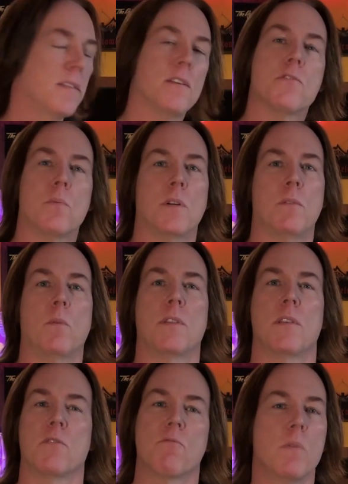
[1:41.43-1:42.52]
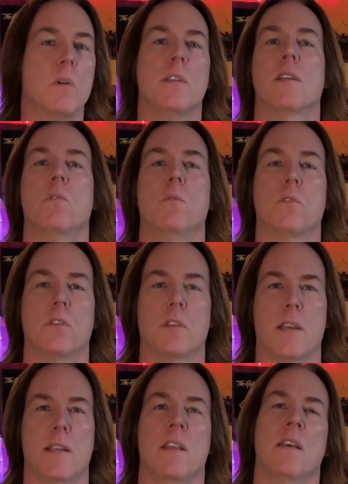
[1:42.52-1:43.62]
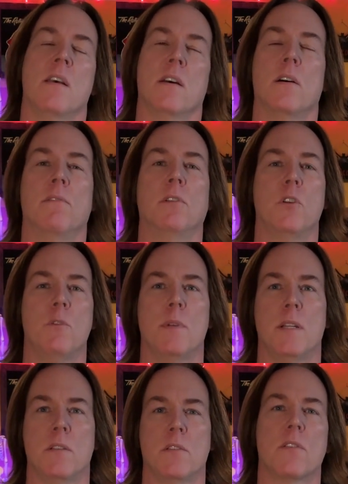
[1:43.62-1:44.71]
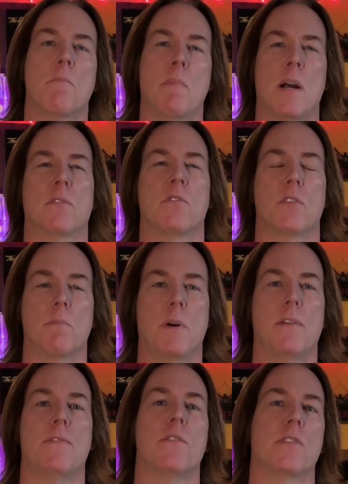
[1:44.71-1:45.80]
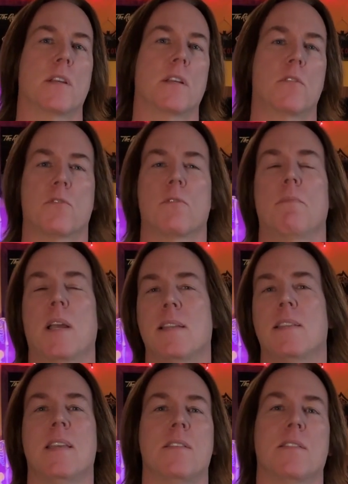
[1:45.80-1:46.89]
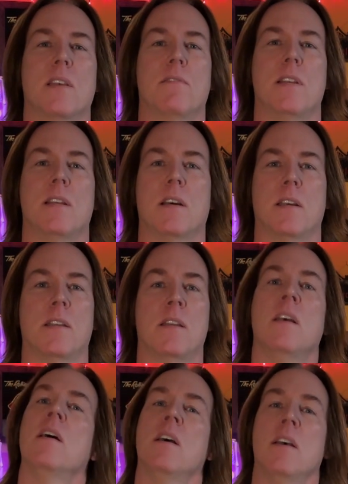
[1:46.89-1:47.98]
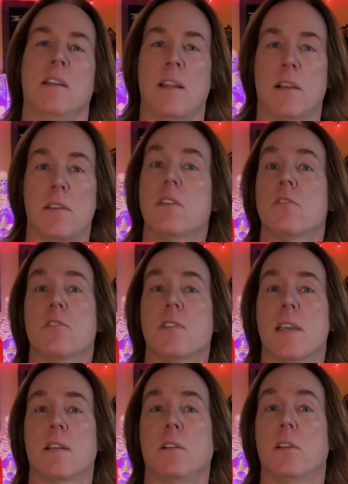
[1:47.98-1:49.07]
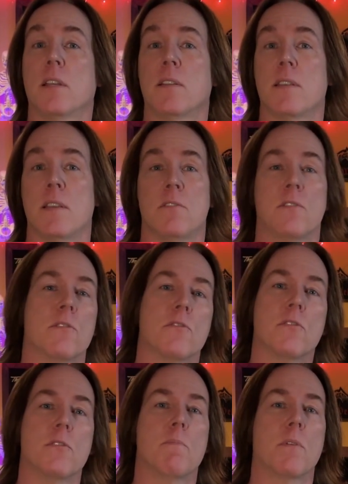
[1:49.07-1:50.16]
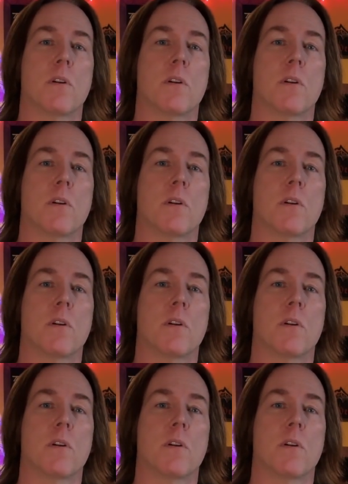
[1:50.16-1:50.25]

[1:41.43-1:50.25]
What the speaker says: this one with this really cool set of luminous monster puffy stickers from 1979. Now, you could just take a look at these. They're super